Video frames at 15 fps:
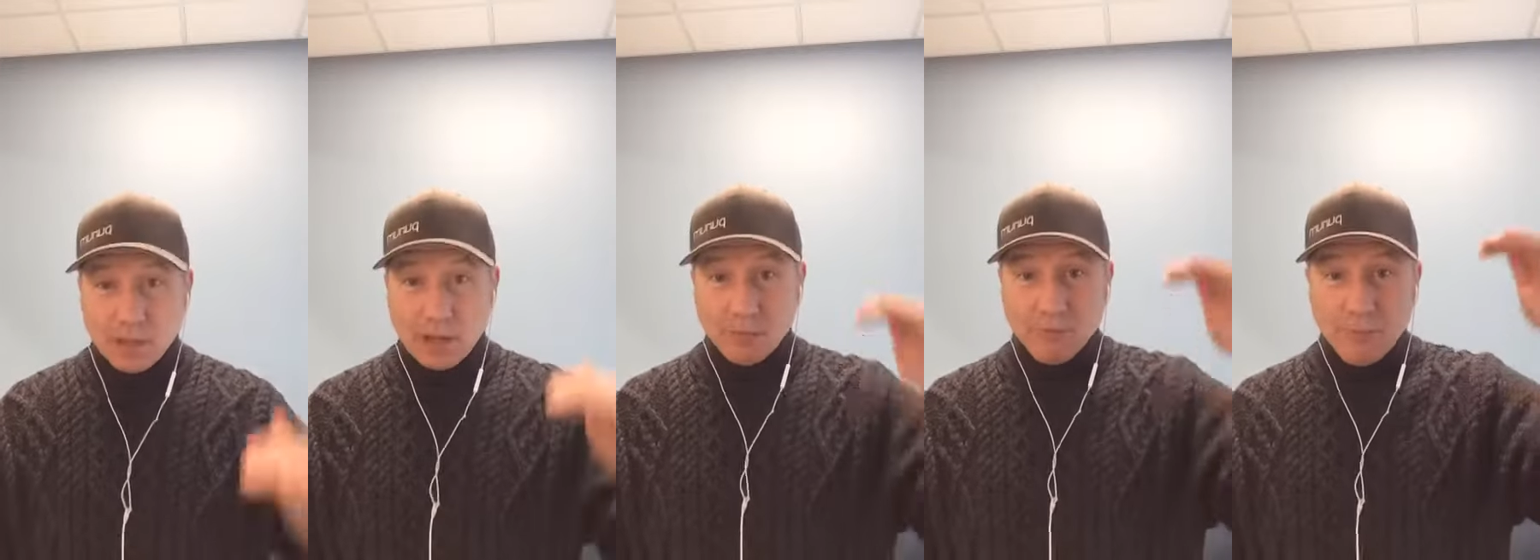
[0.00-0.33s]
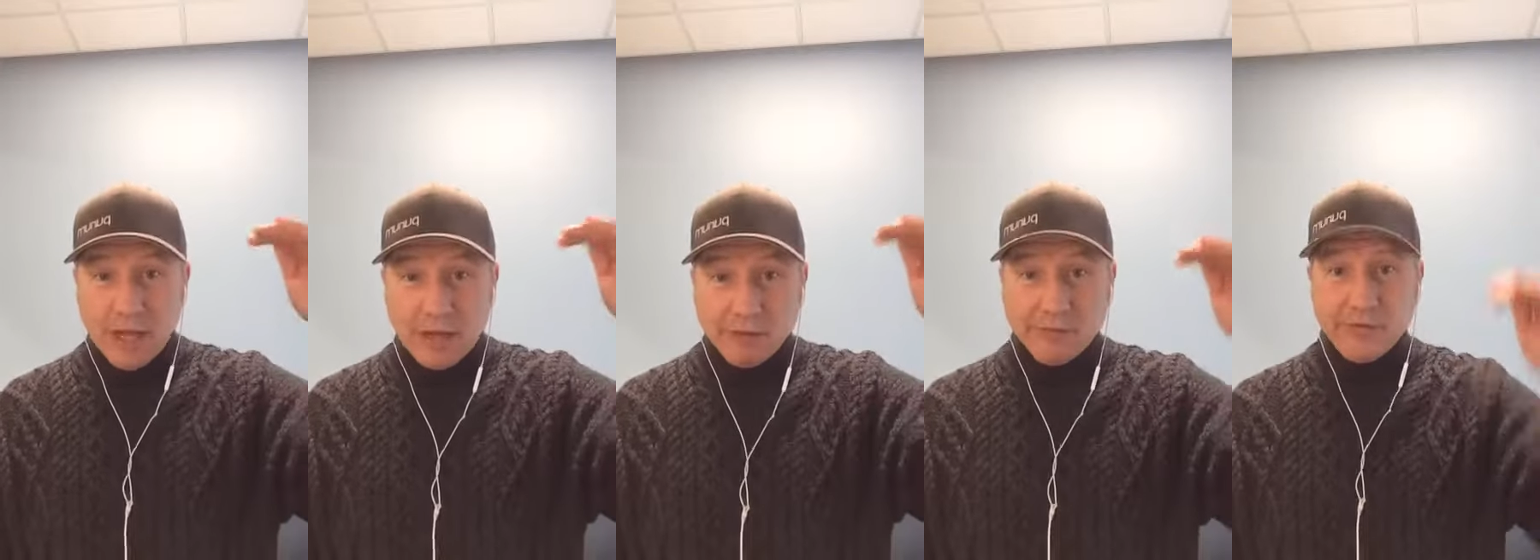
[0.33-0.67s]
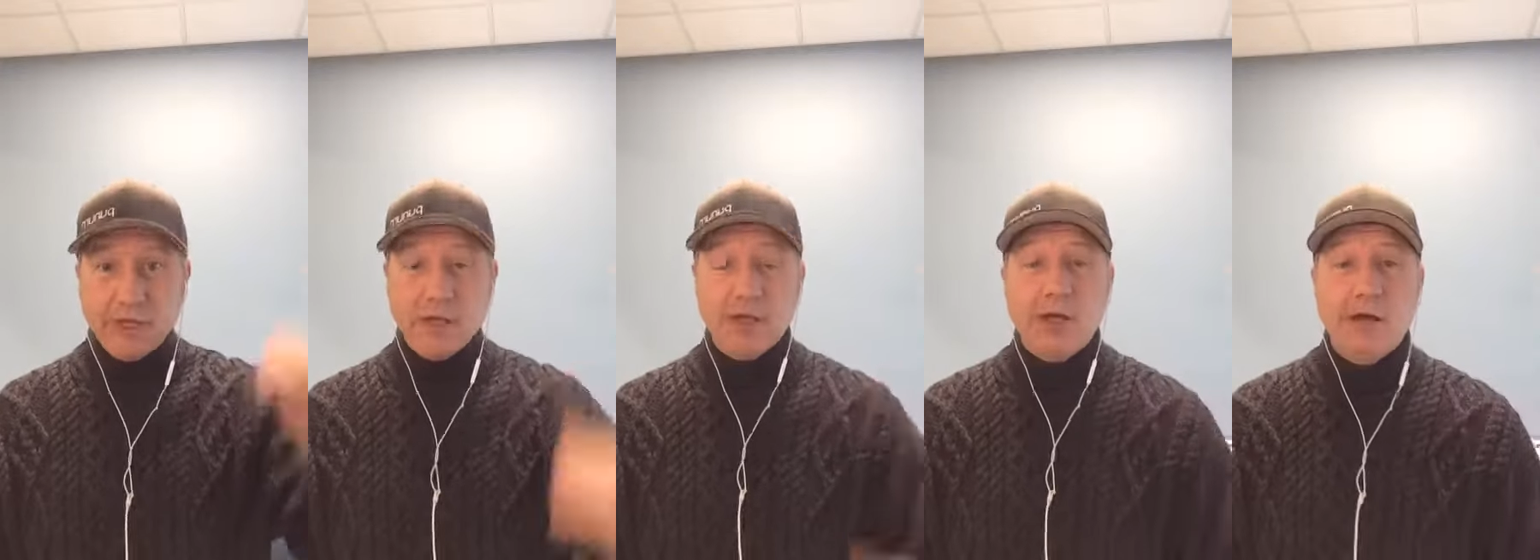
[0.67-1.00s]

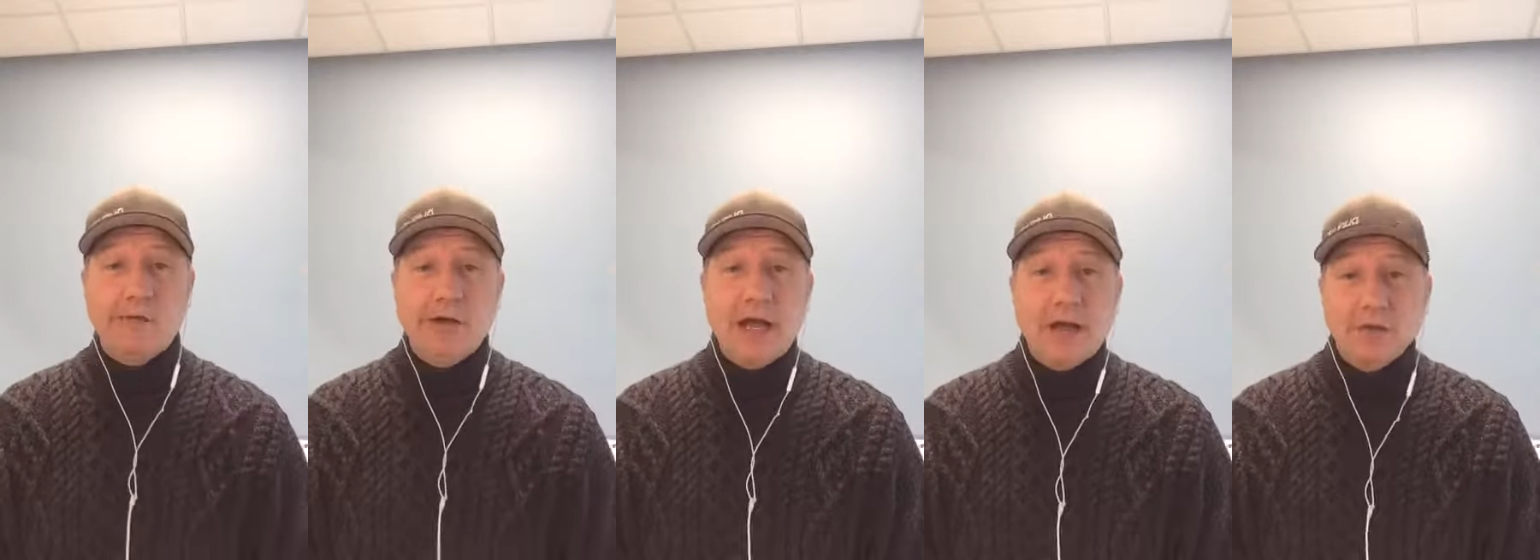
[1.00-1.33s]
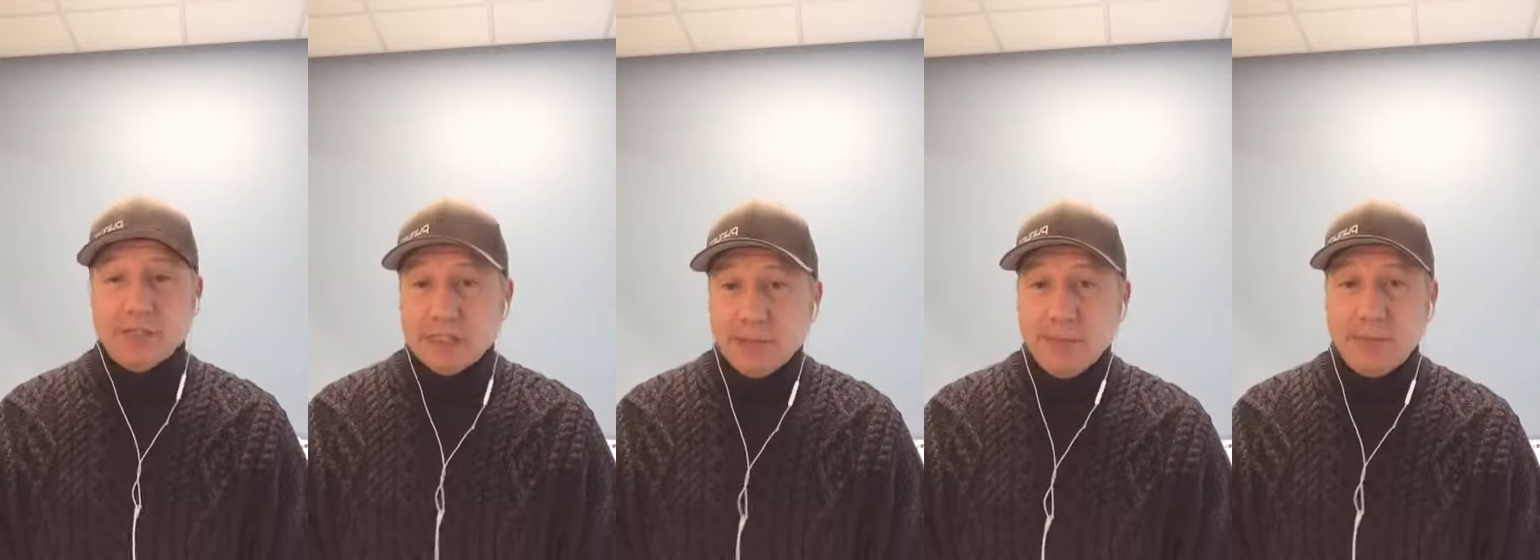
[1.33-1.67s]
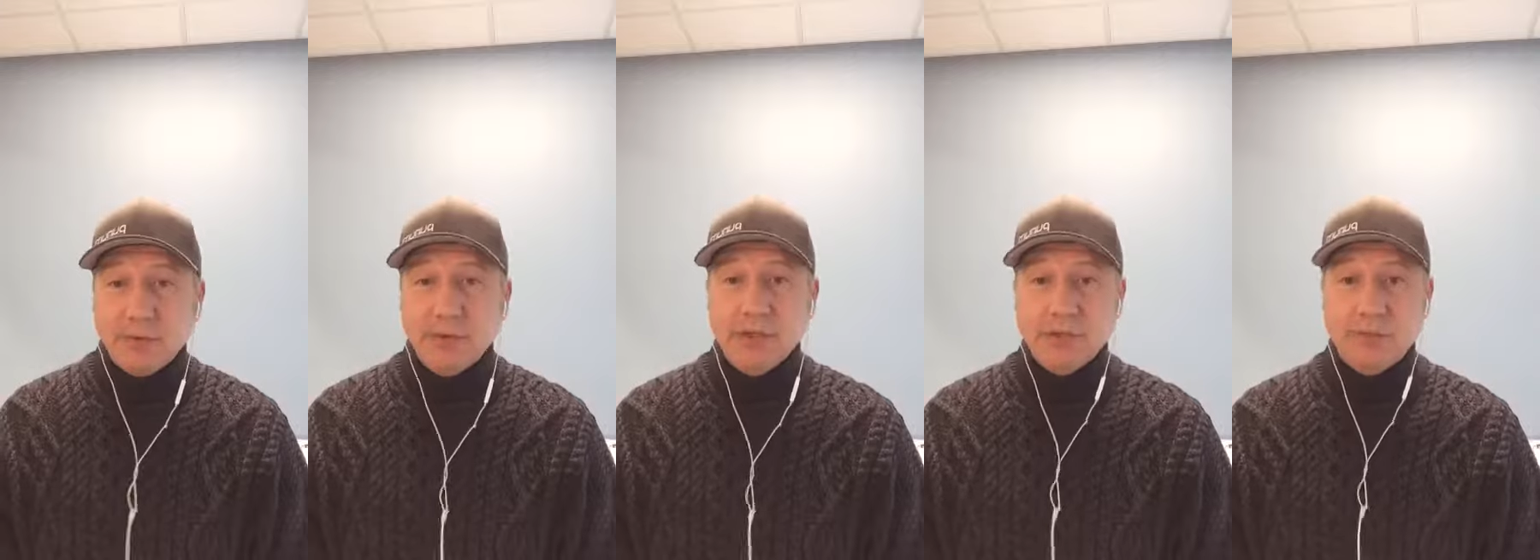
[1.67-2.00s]
benefit of how
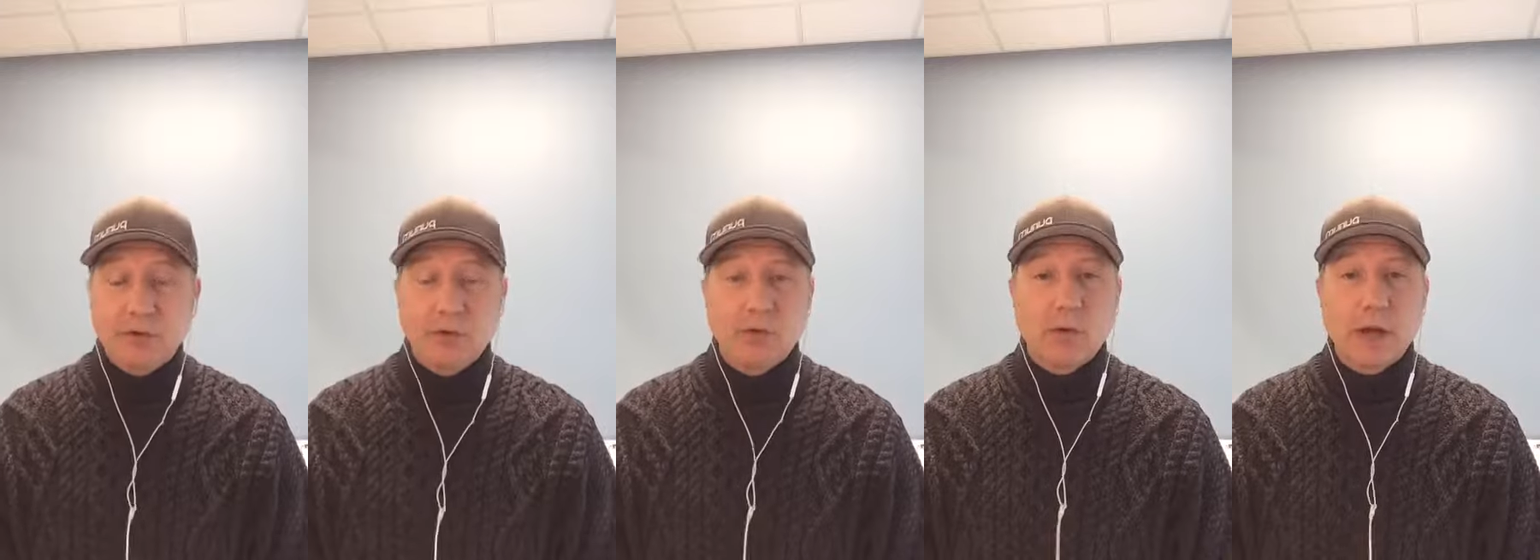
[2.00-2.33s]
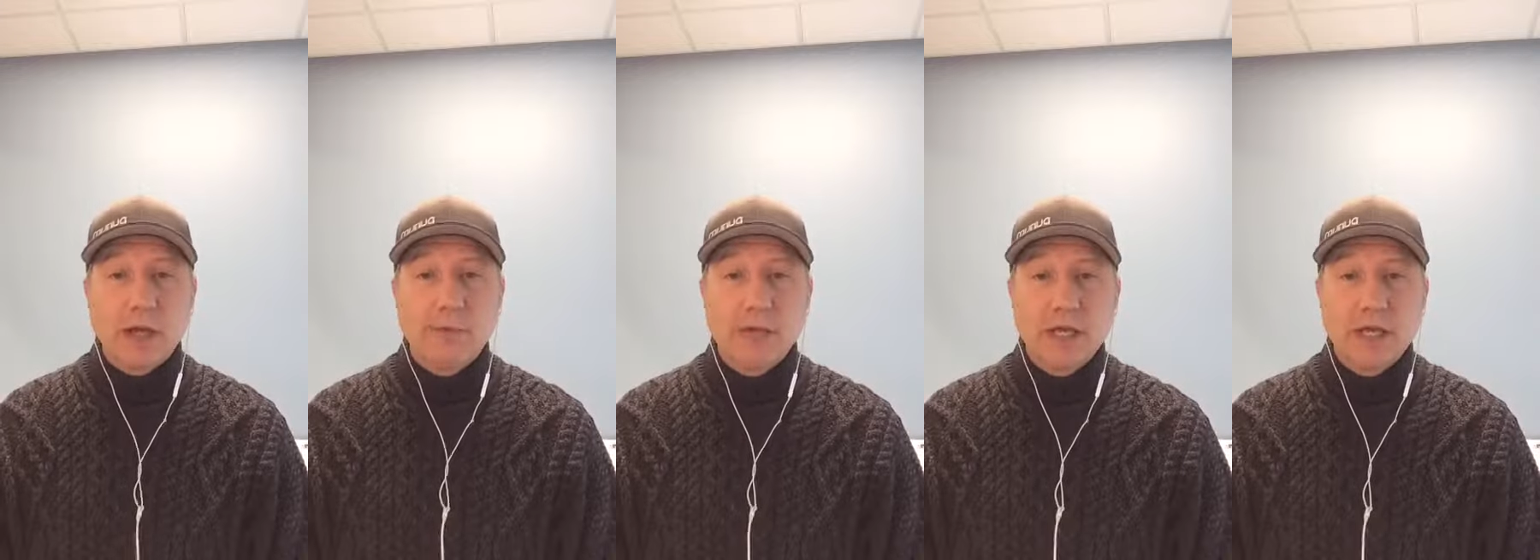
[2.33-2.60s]
simple this program